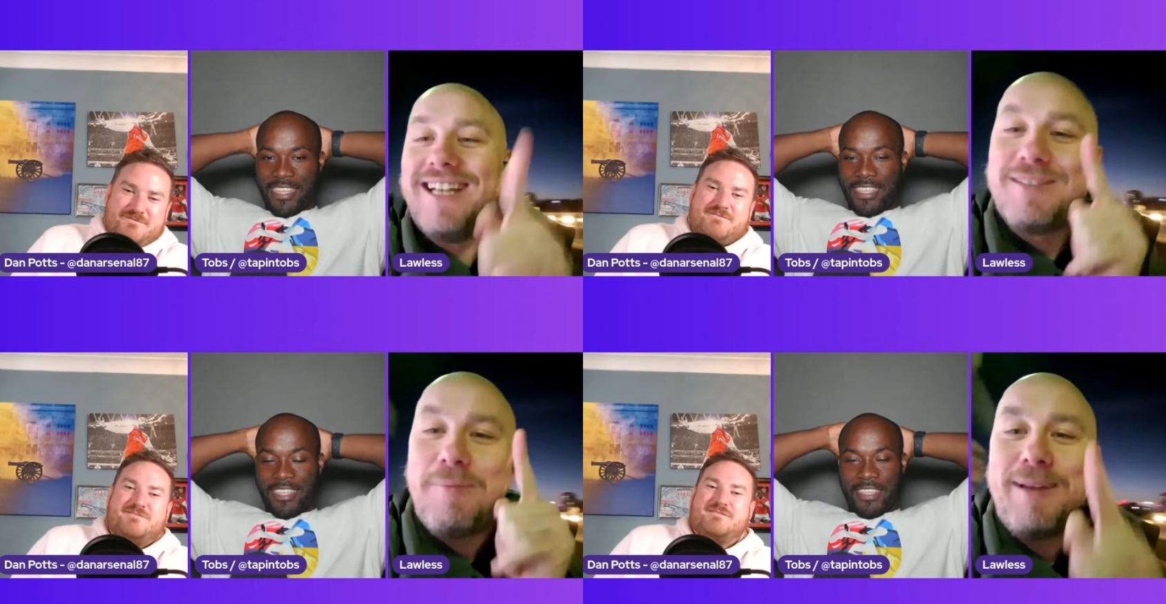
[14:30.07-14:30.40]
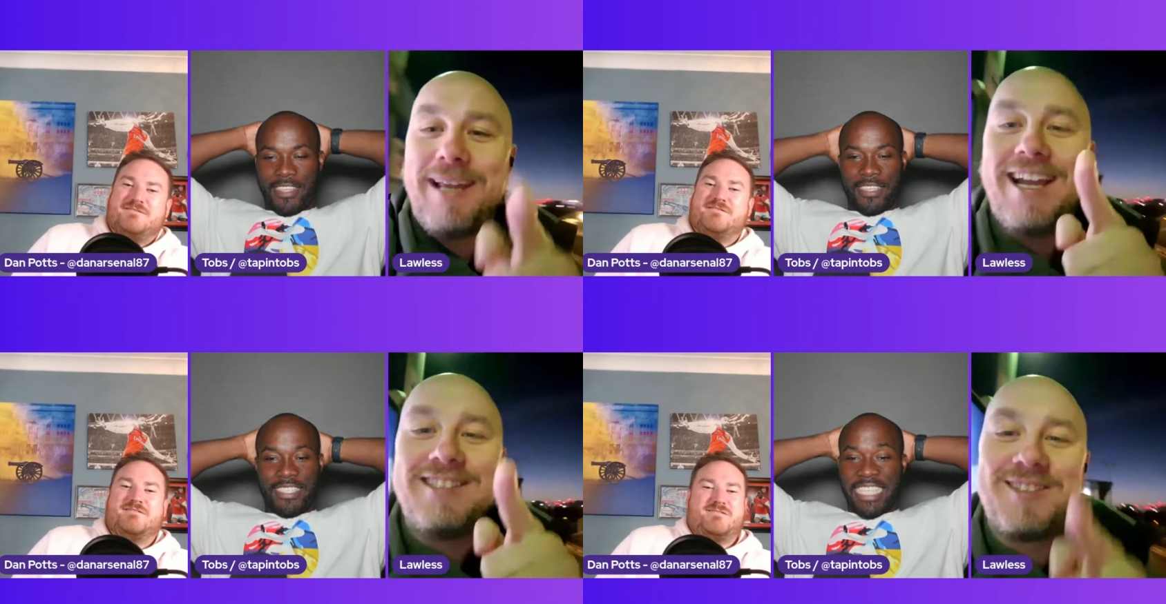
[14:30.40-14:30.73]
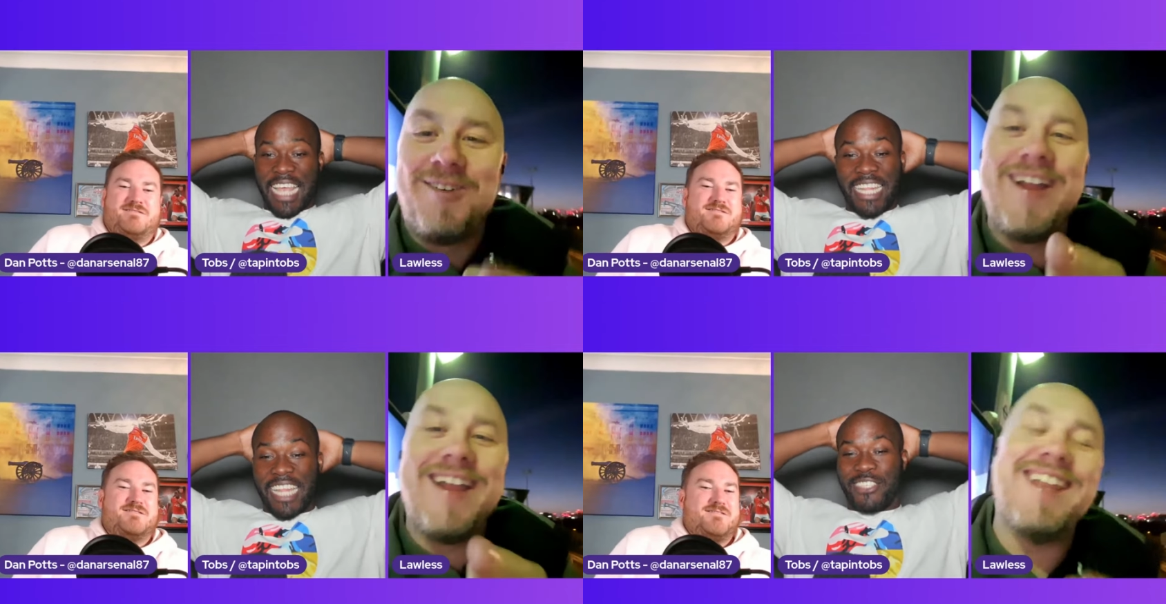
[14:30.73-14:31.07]
Speaker 1: sending this to
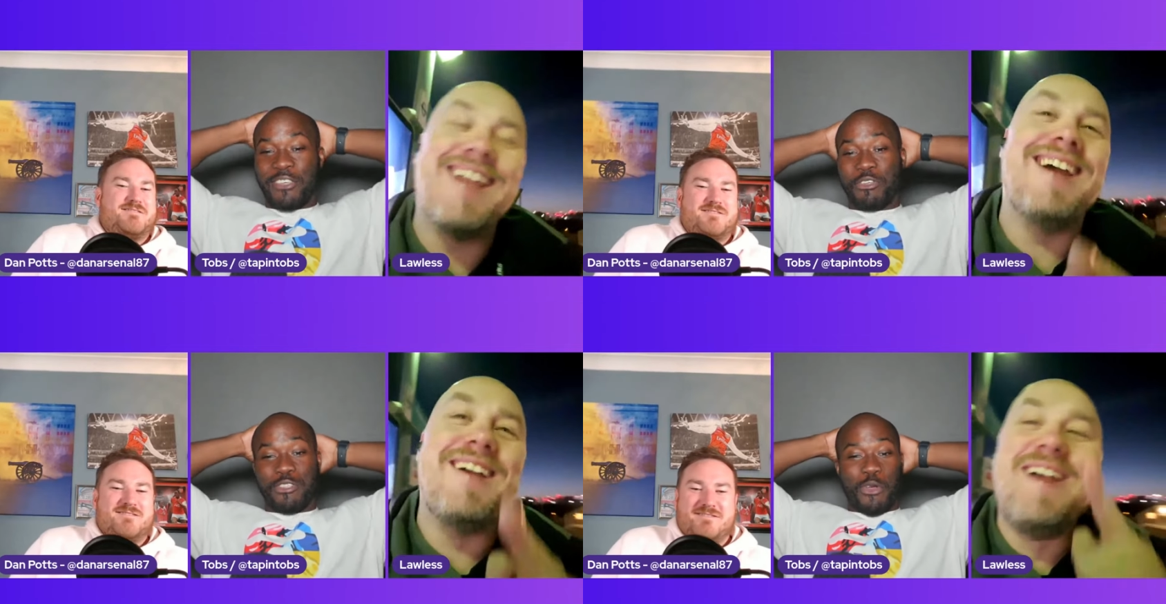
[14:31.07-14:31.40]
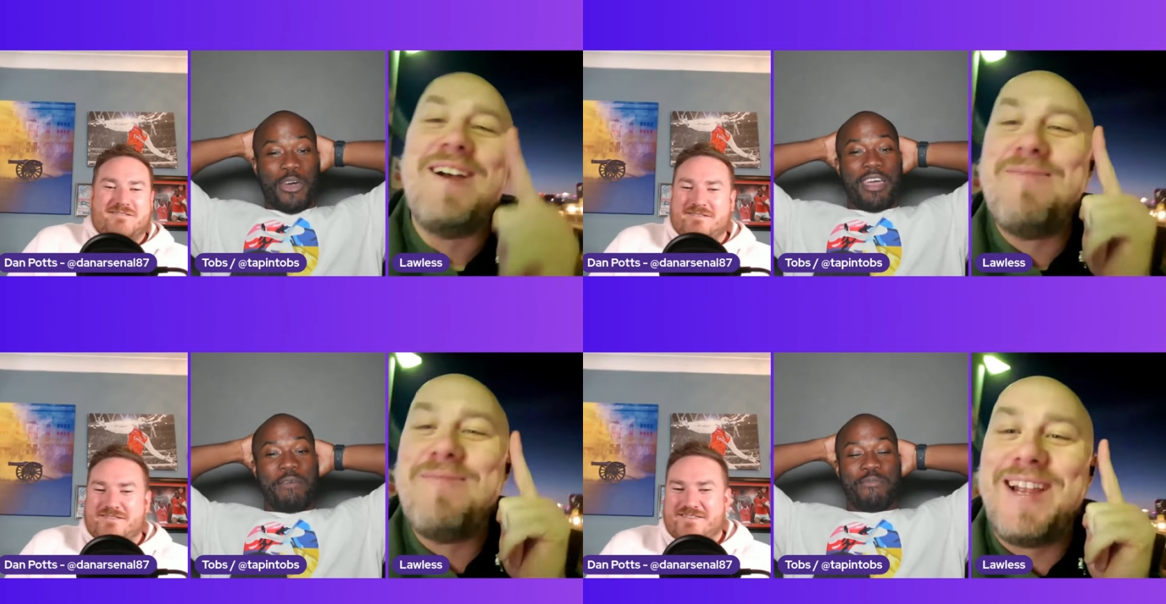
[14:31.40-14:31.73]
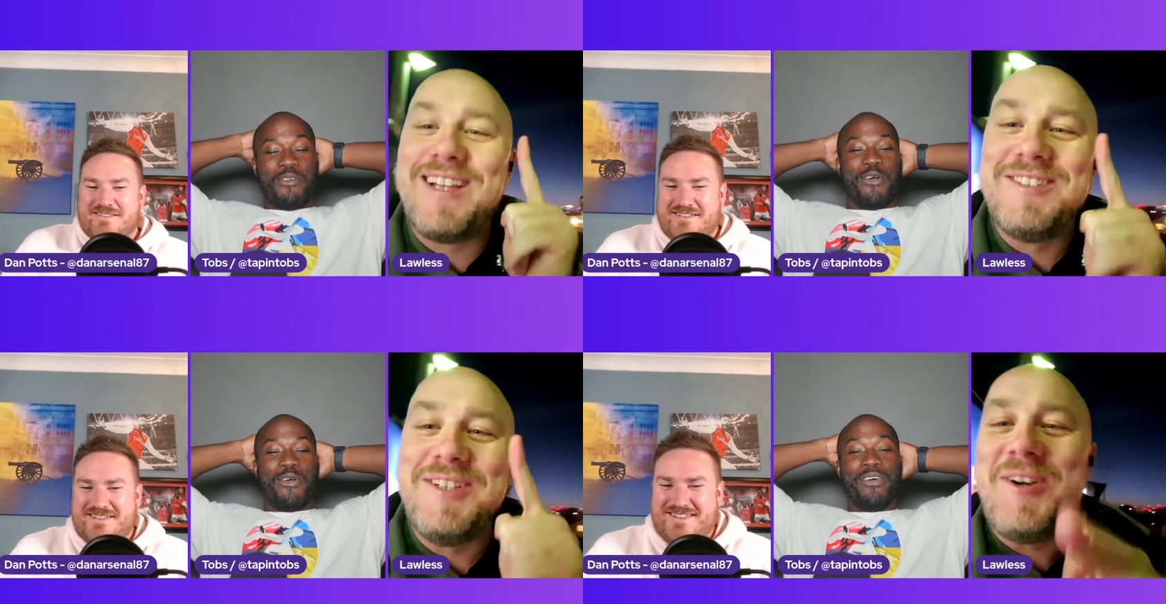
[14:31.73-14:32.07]
Paqueta's lawyer, yeah,
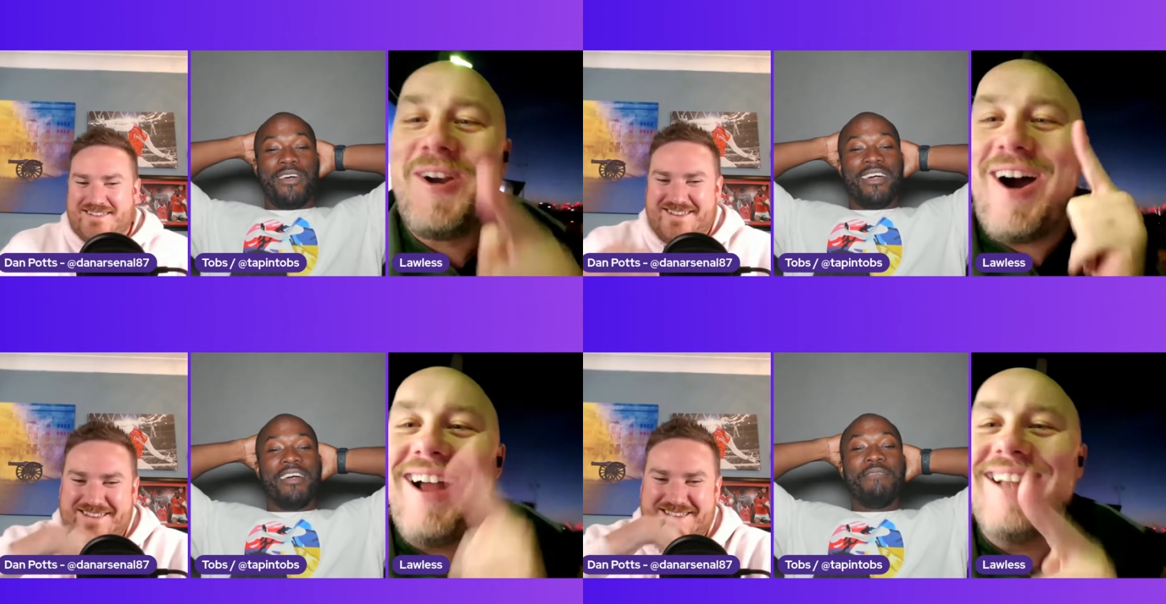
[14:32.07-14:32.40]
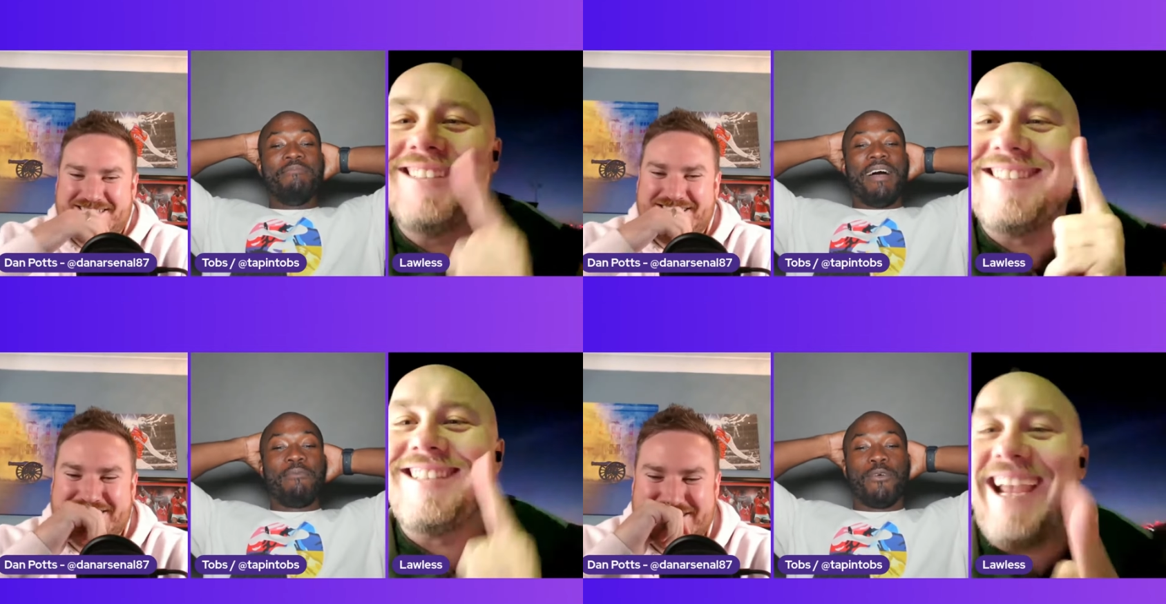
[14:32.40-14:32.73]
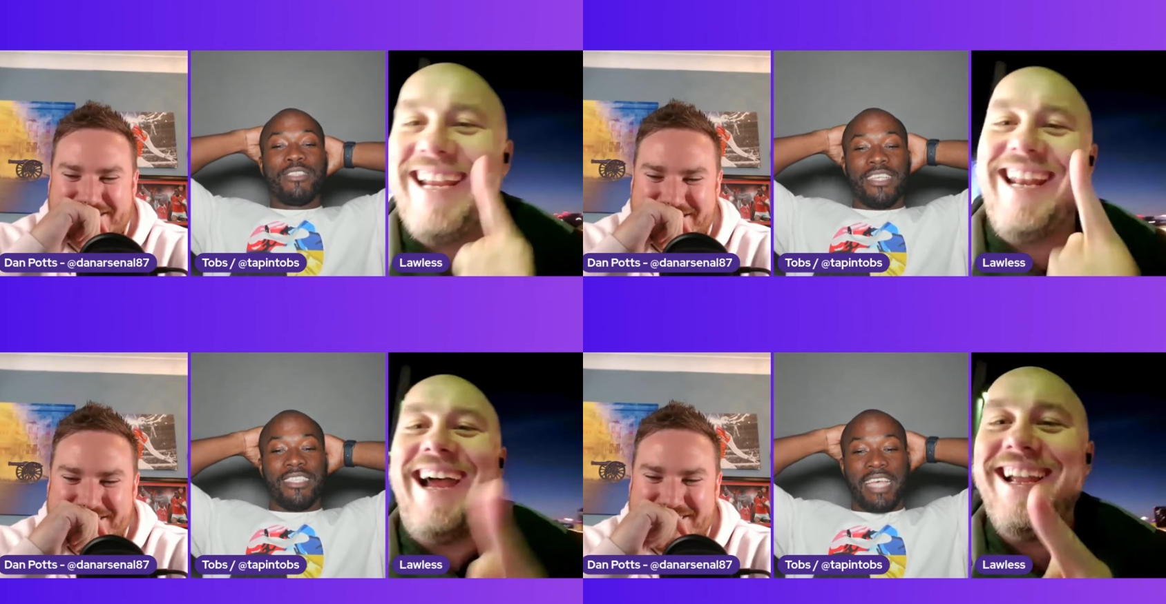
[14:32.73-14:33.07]
because you can't
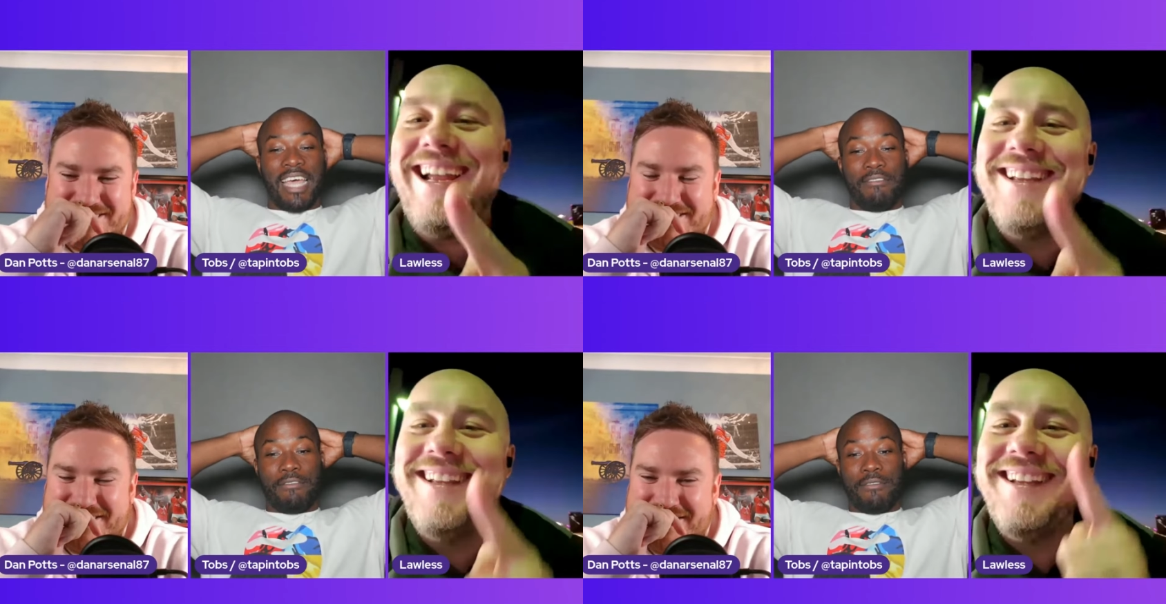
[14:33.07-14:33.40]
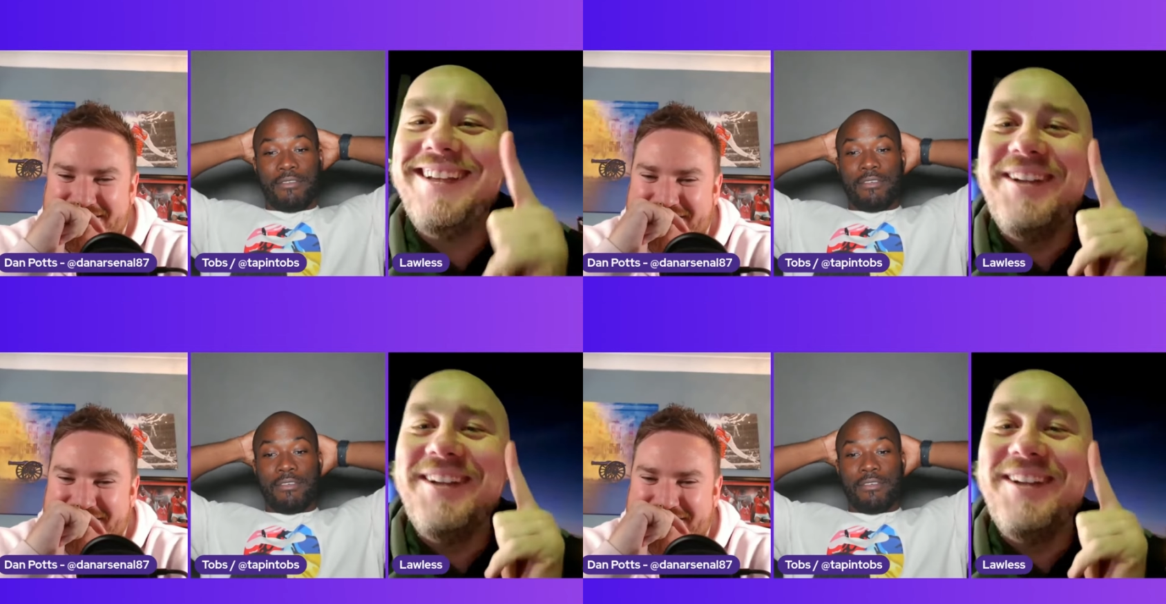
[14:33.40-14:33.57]
say that.